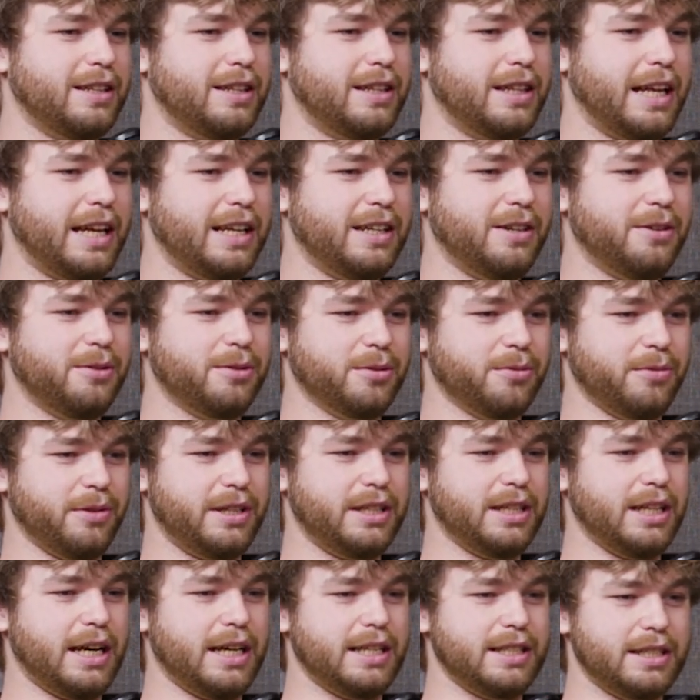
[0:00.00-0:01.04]
That no one
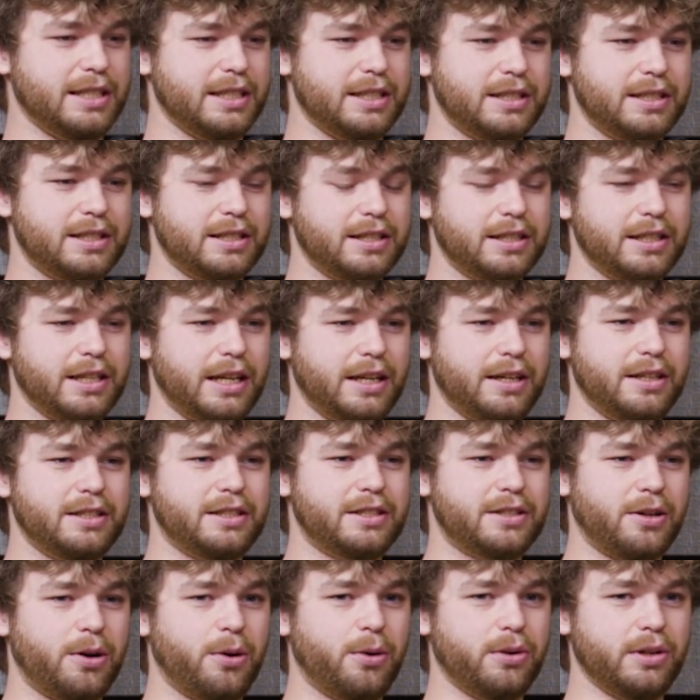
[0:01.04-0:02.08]
realizes that
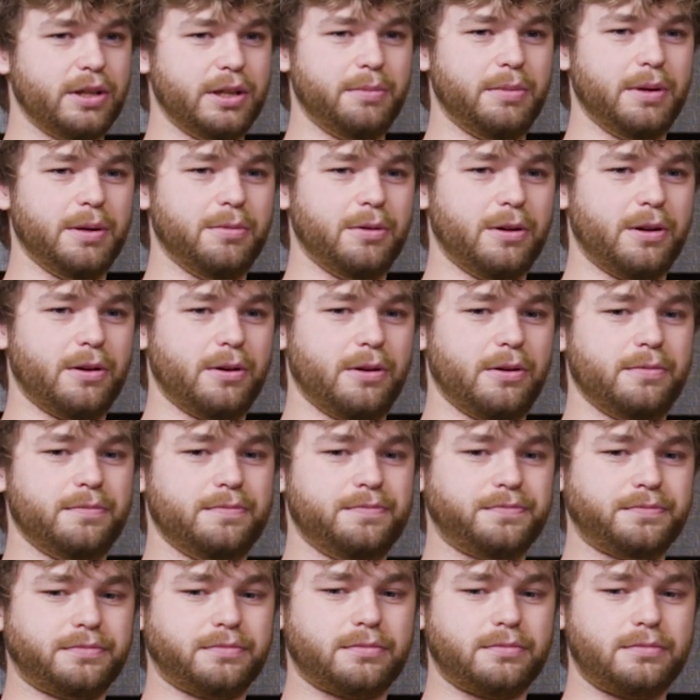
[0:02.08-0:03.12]
it's totally biblical.
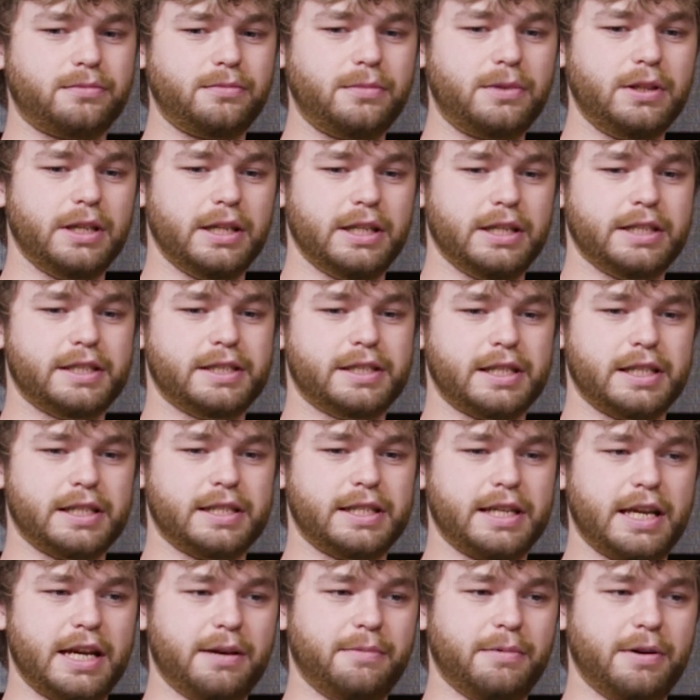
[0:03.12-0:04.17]
It's the
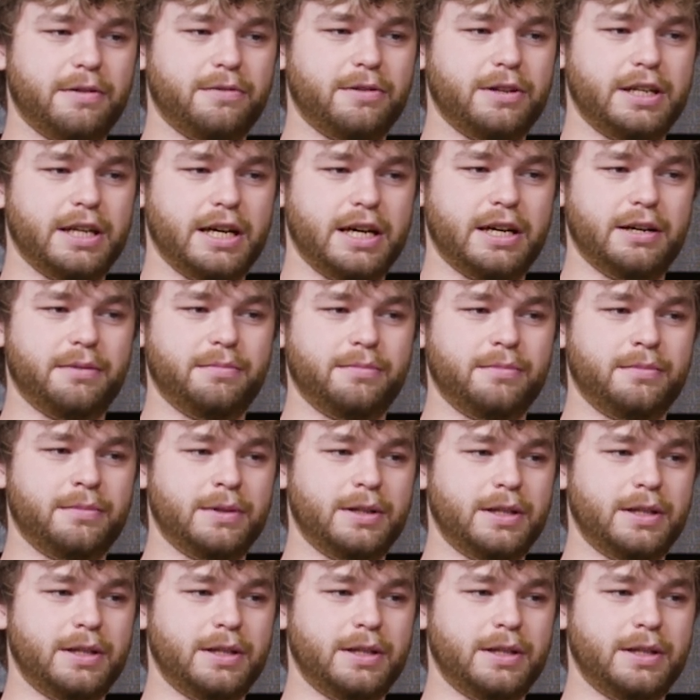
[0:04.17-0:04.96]
same every time.